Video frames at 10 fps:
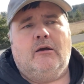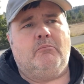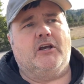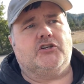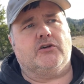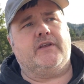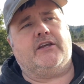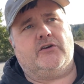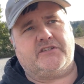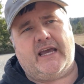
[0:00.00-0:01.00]
make sure that
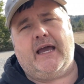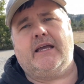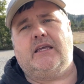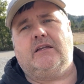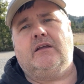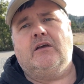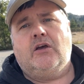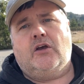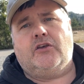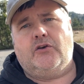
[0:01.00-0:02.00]
you're tagging
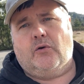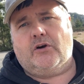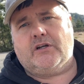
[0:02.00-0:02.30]
your